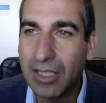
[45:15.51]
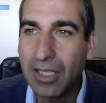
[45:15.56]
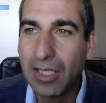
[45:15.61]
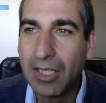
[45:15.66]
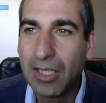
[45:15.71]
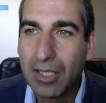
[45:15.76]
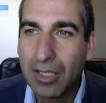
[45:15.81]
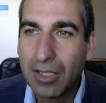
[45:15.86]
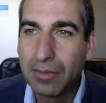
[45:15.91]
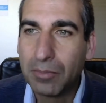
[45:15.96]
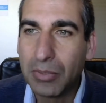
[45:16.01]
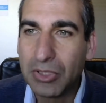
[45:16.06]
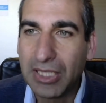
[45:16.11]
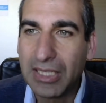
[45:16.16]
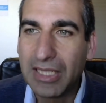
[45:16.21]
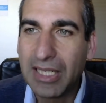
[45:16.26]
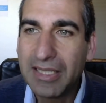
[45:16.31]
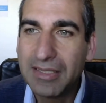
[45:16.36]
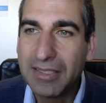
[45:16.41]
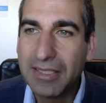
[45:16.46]
Yeah, I
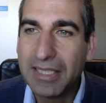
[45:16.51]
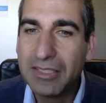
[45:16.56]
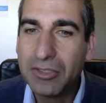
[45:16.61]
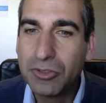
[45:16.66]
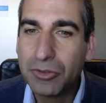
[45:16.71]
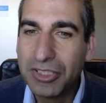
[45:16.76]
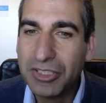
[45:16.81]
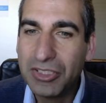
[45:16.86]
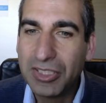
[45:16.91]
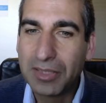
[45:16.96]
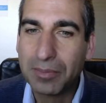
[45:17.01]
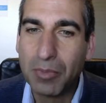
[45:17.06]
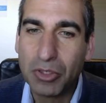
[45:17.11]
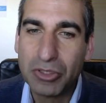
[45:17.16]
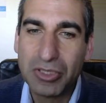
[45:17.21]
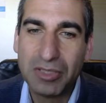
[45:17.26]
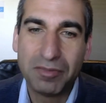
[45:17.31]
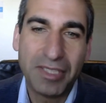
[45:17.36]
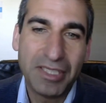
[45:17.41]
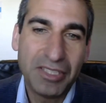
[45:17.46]
like the intrinsic
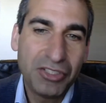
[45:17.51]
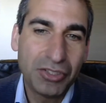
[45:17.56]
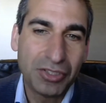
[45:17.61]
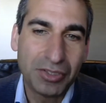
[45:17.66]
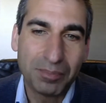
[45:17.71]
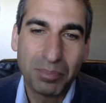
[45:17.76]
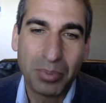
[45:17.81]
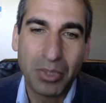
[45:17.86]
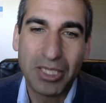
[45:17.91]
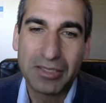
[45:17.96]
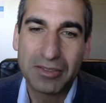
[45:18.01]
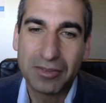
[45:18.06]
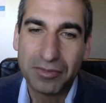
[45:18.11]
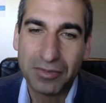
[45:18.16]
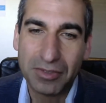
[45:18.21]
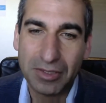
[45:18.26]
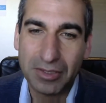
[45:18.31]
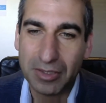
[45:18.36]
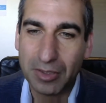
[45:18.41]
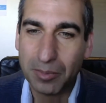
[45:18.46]
motivation part of
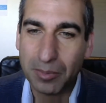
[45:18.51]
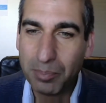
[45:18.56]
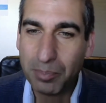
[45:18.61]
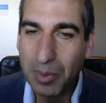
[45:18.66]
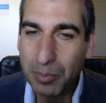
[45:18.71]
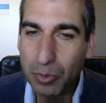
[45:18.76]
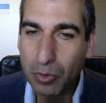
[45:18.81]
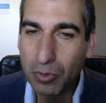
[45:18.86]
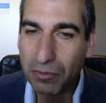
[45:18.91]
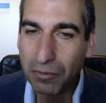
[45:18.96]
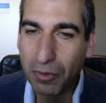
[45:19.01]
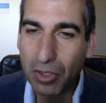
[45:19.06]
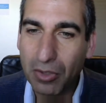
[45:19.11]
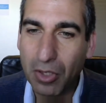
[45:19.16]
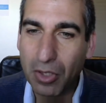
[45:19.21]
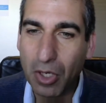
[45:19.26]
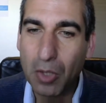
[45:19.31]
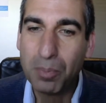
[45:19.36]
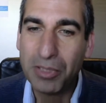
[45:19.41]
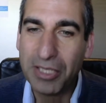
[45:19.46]
the, the people who follow
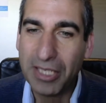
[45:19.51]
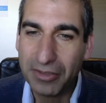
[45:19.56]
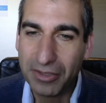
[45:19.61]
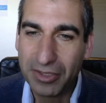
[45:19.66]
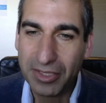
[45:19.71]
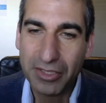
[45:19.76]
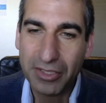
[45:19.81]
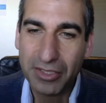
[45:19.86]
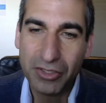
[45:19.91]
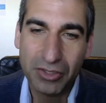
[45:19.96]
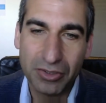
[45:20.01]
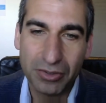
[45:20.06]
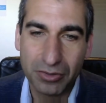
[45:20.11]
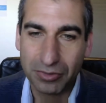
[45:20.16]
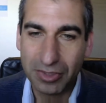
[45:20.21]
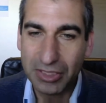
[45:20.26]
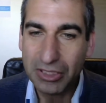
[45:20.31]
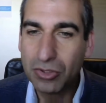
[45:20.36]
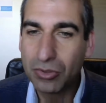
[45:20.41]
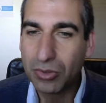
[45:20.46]
open educational
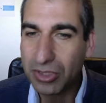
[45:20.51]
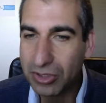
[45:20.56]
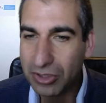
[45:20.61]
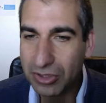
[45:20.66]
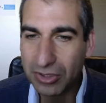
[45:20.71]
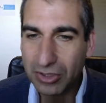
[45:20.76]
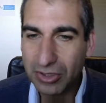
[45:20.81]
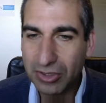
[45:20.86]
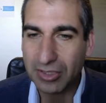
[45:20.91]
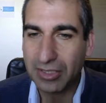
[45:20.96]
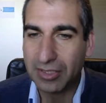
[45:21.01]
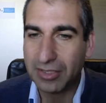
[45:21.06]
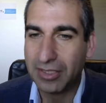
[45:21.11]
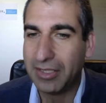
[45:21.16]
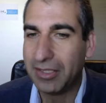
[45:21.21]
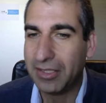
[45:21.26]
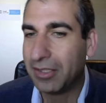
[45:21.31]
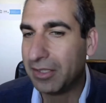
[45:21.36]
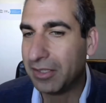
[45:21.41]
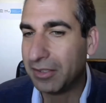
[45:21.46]
resources, that
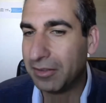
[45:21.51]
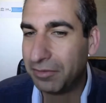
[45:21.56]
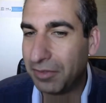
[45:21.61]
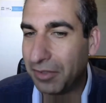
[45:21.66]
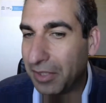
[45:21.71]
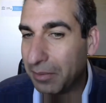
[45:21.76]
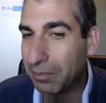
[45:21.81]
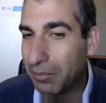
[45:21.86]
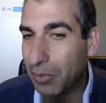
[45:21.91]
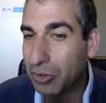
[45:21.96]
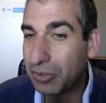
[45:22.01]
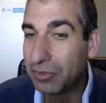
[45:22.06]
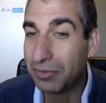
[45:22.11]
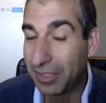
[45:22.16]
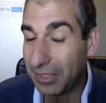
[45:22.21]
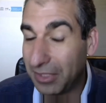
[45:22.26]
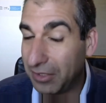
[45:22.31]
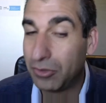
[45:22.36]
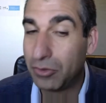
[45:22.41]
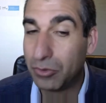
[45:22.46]
they are very
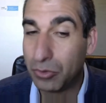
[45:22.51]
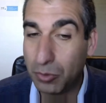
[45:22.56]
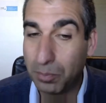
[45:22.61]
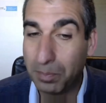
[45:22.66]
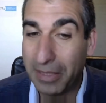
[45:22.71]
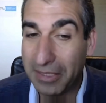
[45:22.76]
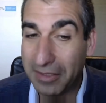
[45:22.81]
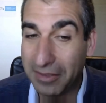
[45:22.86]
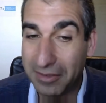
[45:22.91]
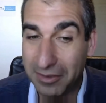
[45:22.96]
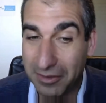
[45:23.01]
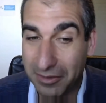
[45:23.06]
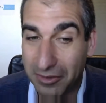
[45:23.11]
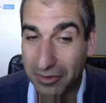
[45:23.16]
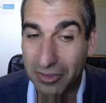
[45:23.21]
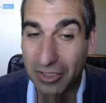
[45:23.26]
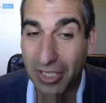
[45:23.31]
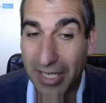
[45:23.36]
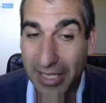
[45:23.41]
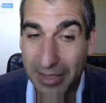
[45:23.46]
motivated to spend
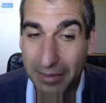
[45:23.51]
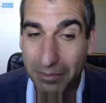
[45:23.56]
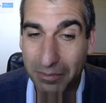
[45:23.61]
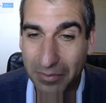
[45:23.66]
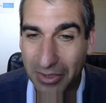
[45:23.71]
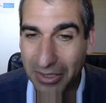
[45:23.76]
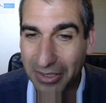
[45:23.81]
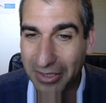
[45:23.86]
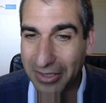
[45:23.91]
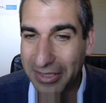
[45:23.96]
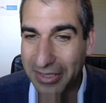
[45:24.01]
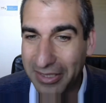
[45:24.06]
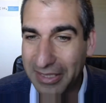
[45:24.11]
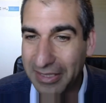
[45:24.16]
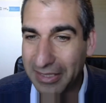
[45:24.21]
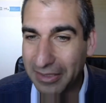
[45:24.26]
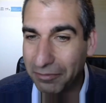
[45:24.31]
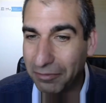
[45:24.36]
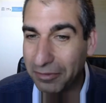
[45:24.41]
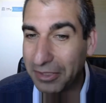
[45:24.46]
time uh, in
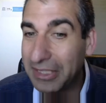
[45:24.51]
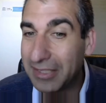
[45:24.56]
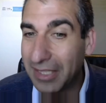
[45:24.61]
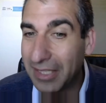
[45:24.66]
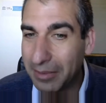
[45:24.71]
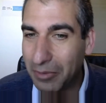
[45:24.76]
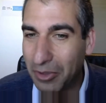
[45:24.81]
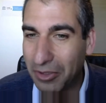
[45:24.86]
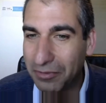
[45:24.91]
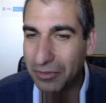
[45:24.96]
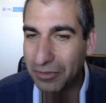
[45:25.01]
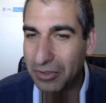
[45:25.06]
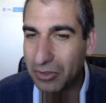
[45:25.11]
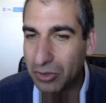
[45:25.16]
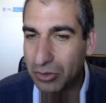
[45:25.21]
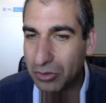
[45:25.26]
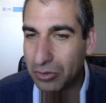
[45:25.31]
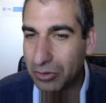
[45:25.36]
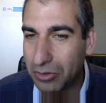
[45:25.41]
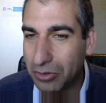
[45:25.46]
their free time, often
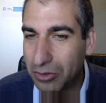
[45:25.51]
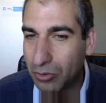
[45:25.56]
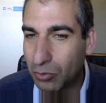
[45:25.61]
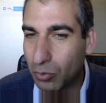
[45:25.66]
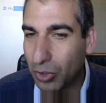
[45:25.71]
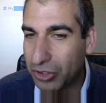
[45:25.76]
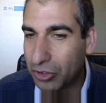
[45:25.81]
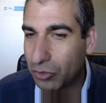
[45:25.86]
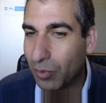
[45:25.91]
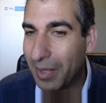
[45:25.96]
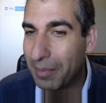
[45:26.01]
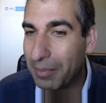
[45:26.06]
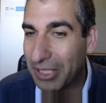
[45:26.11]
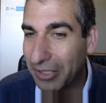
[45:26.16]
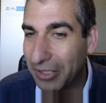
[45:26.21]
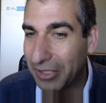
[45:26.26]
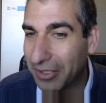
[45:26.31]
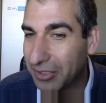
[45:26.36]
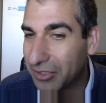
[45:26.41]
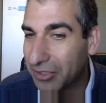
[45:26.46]
to, to watch
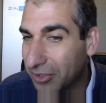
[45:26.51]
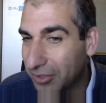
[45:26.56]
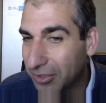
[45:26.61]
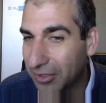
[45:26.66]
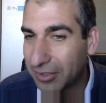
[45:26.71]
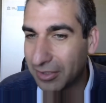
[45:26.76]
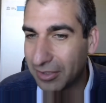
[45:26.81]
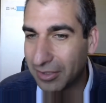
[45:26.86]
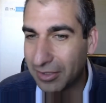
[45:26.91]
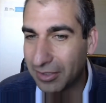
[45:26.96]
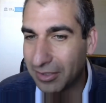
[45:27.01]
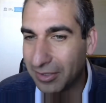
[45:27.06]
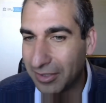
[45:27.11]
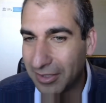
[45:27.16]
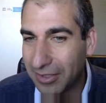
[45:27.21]
webinars and, uh,